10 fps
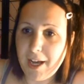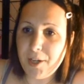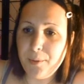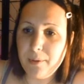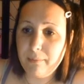I
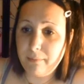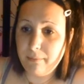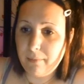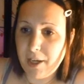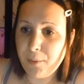don't
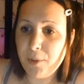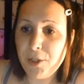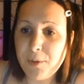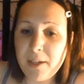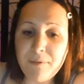I don't want to
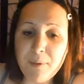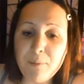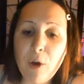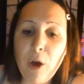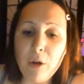do anything
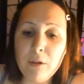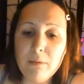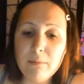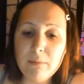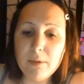wrong,
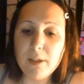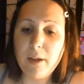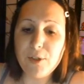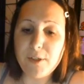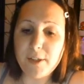so
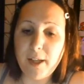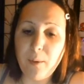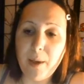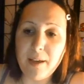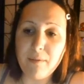I'll just like
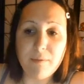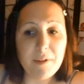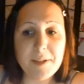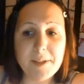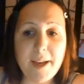wait for
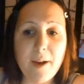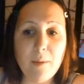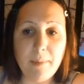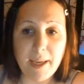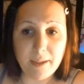you to tell
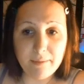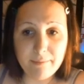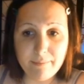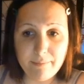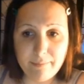me
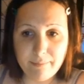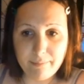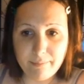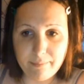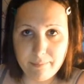
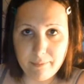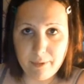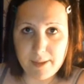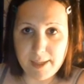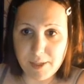
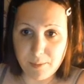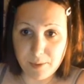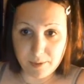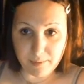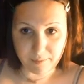because I don't
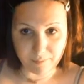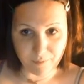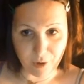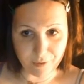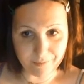want to do anything
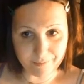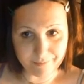wrong.